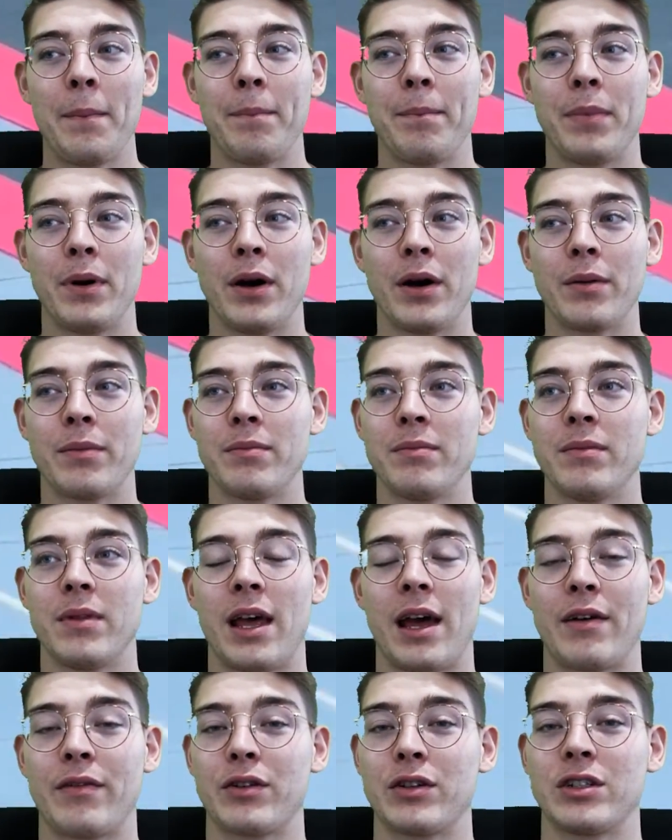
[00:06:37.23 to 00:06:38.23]
but
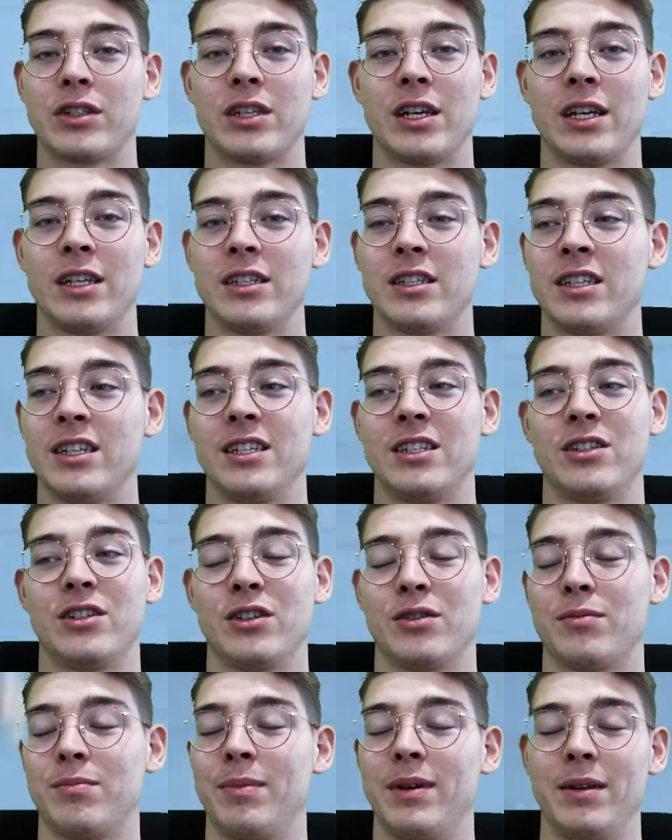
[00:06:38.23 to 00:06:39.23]
ever since he's
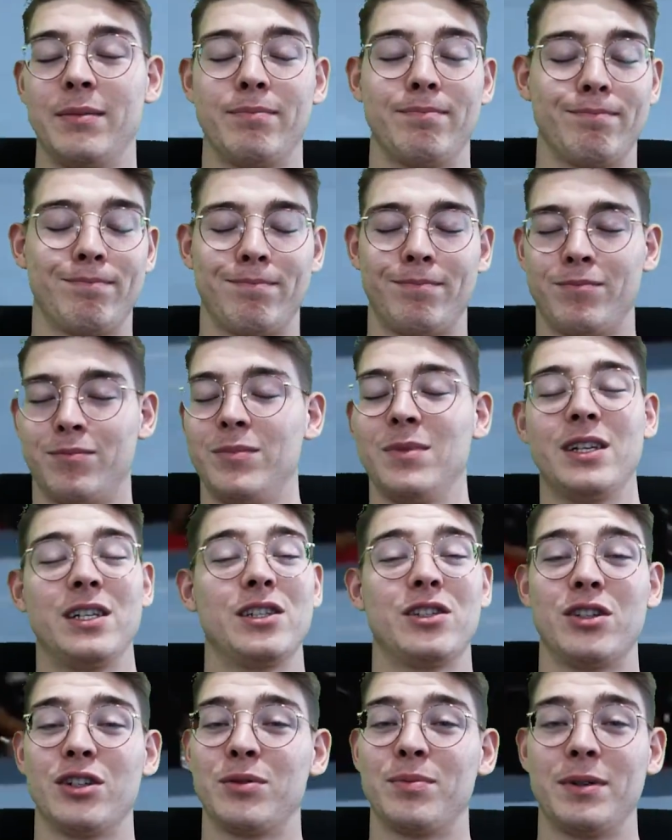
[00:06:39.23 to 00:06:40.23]
just been
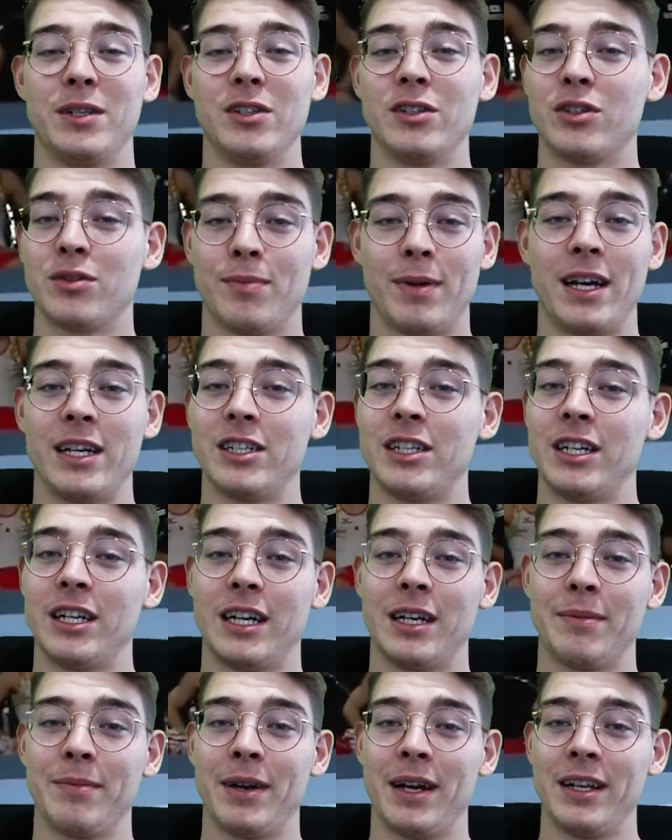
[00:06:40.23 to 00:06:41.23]
smashing
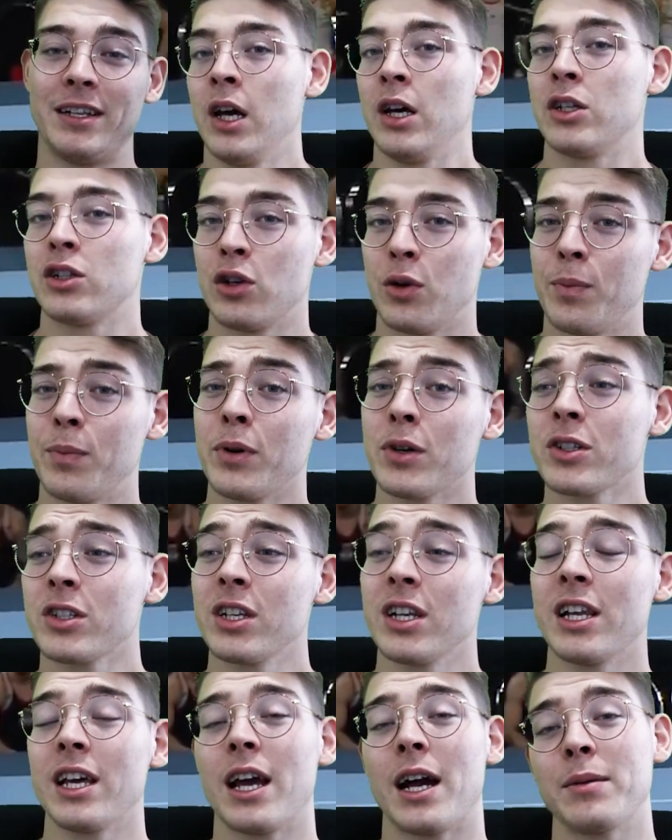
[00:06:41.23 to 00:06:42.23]
it, man. So
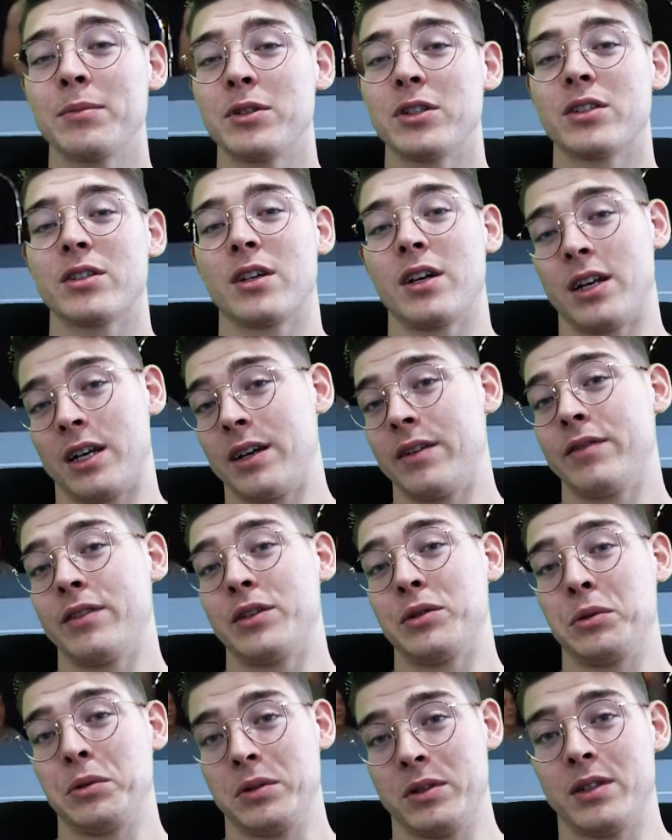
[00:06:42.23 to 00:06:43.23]
personally, I'm just gonna give it
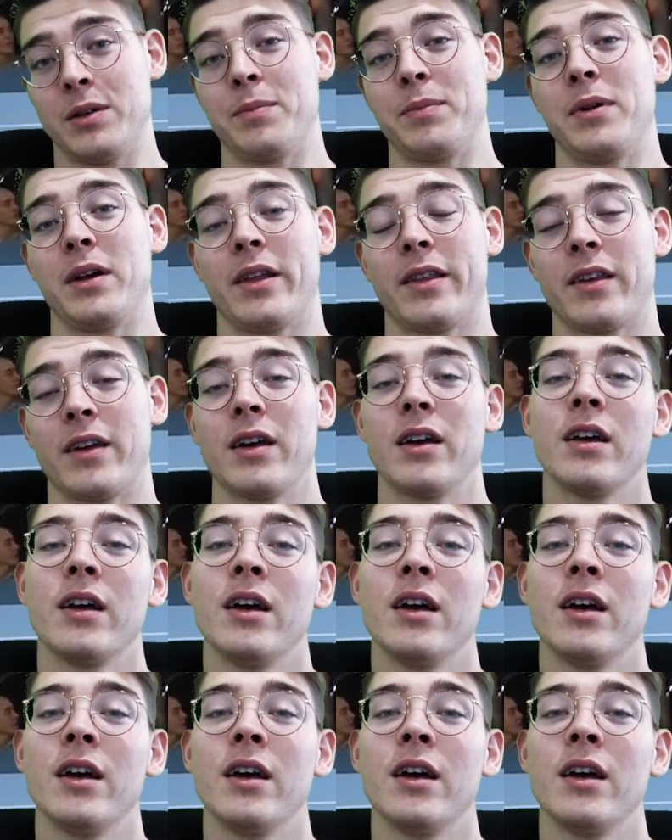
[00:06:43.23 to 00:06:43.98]
to Zapata.